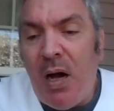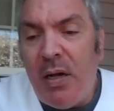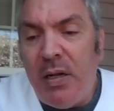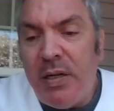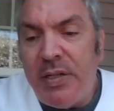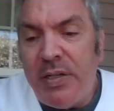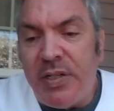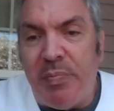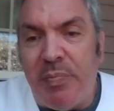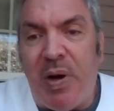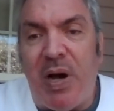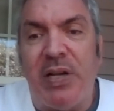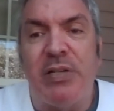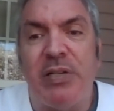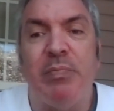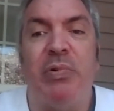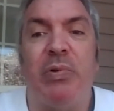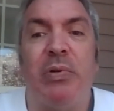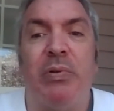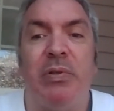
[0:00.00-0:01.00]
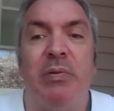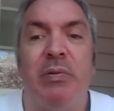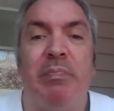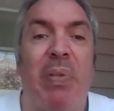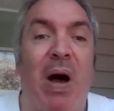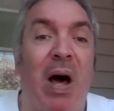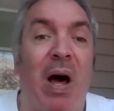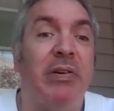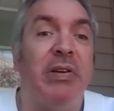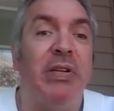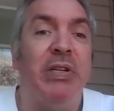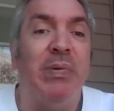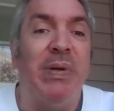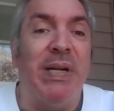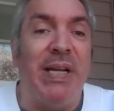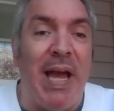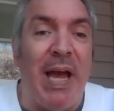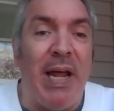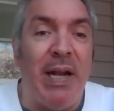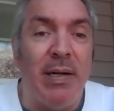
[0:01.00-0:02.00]
Is it possible to bother you
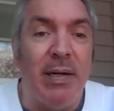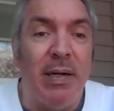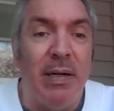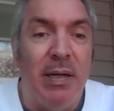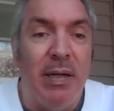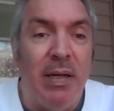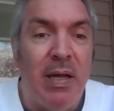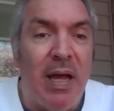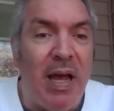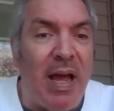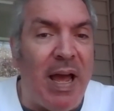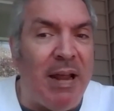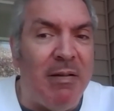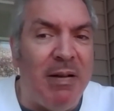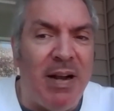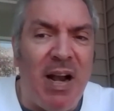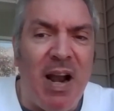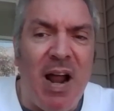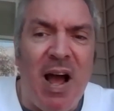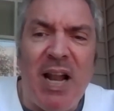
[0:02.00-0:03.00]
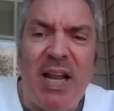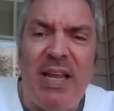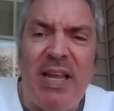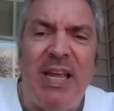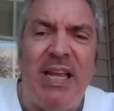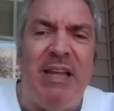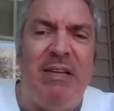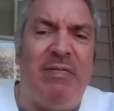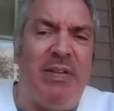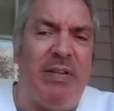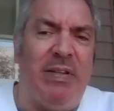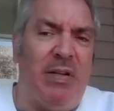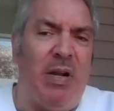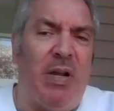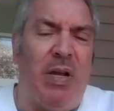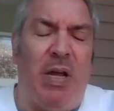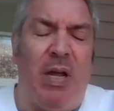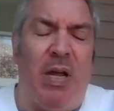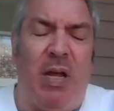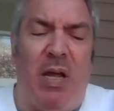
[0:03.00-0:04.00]
again? And not even
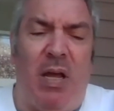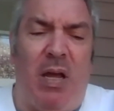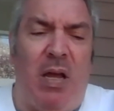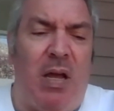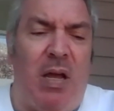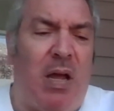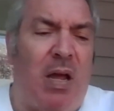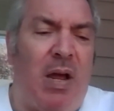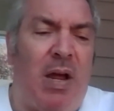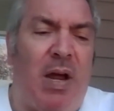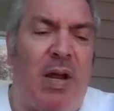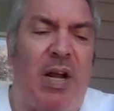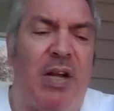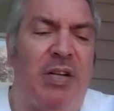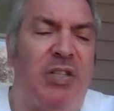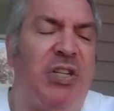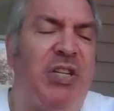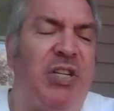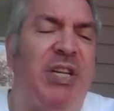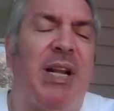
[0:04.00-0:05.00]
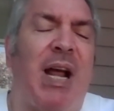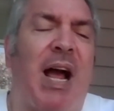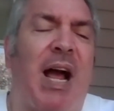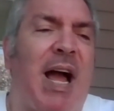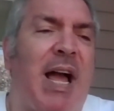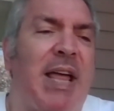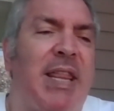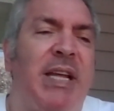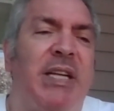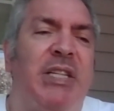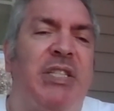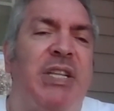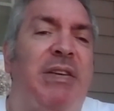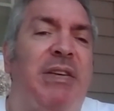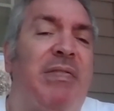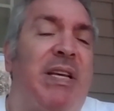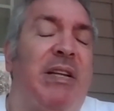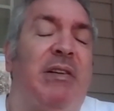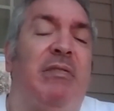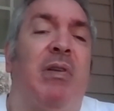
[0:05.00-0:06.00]
I think she
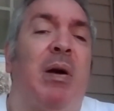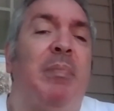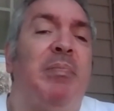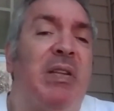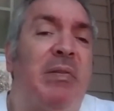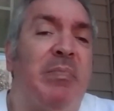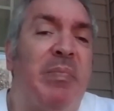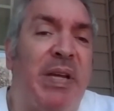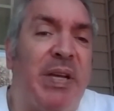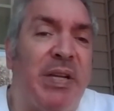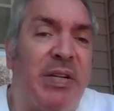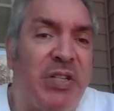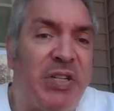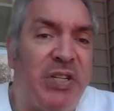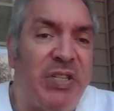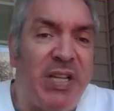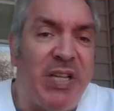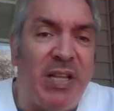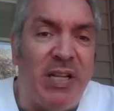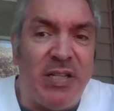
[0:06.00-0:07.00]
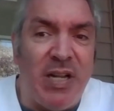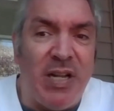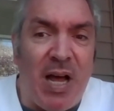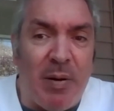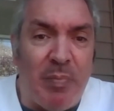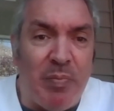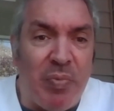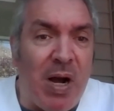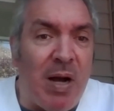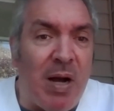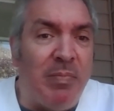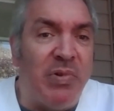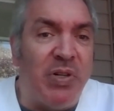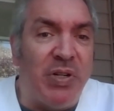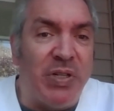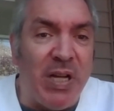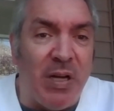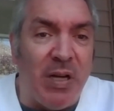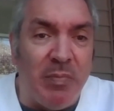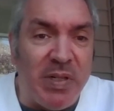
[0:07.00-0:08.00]
even interrupted me, and she said, it's not a problem,
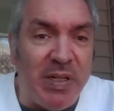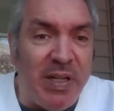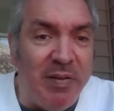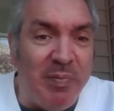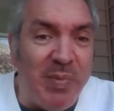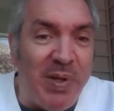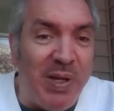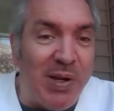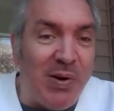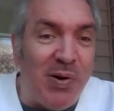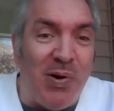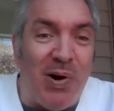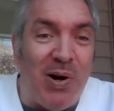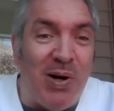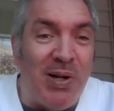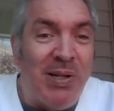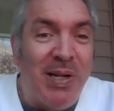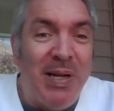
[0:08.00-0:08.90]
just tell him to give me a call.